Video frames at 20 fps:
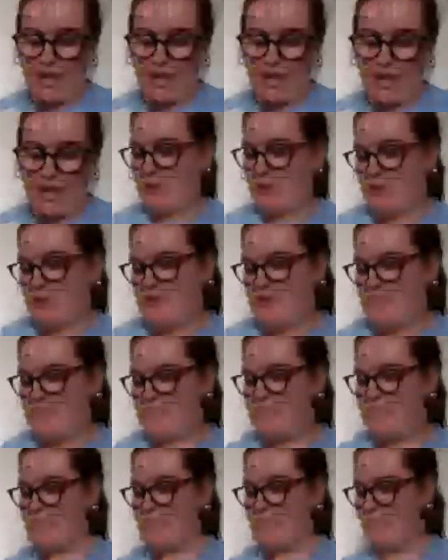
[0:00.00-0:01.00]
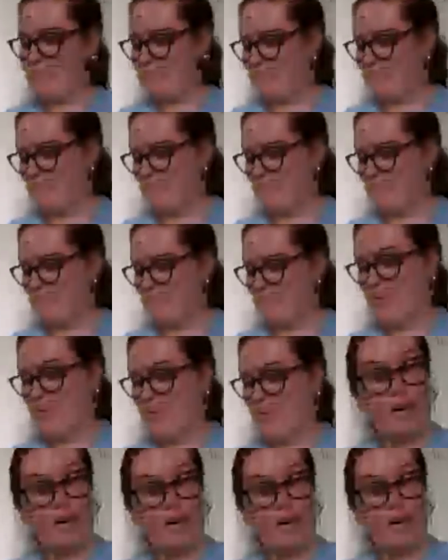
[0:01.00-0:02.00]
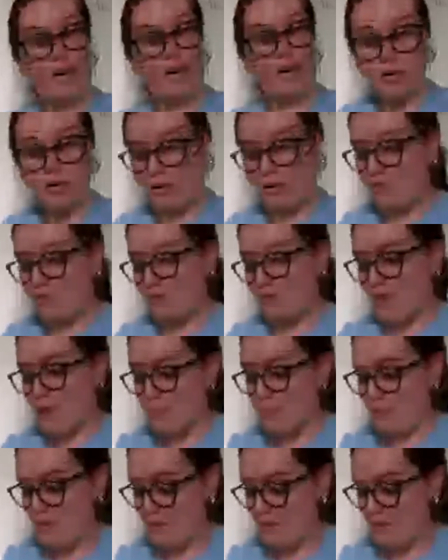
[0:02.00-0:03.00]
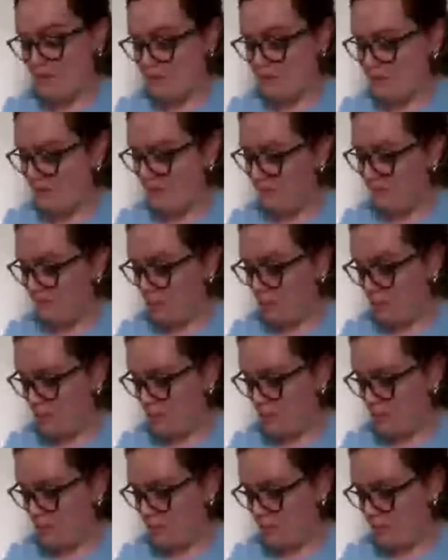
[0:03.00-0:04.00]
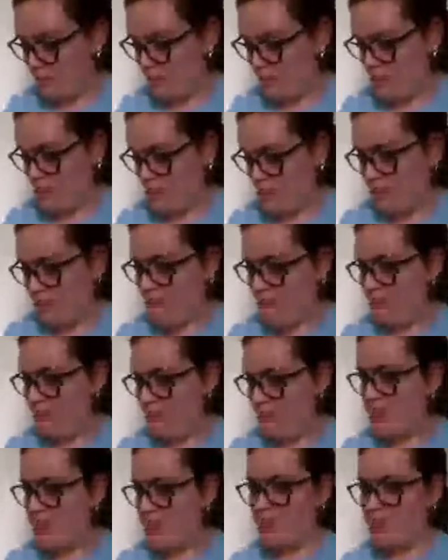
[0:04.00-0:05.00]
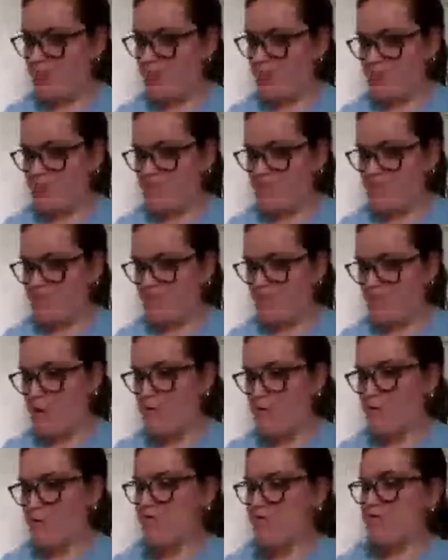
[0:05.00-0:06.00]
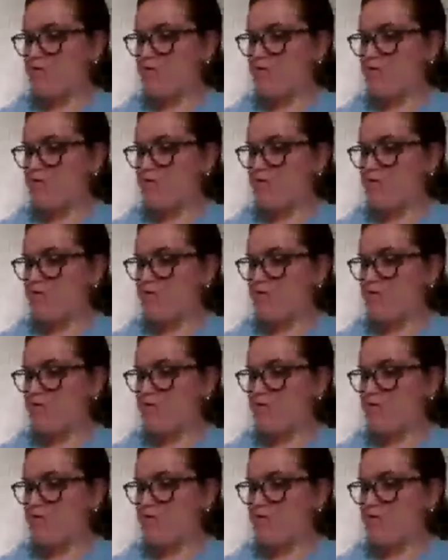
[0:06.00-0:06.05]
new book, or an old book for that matter, but this one is new. So, Mr.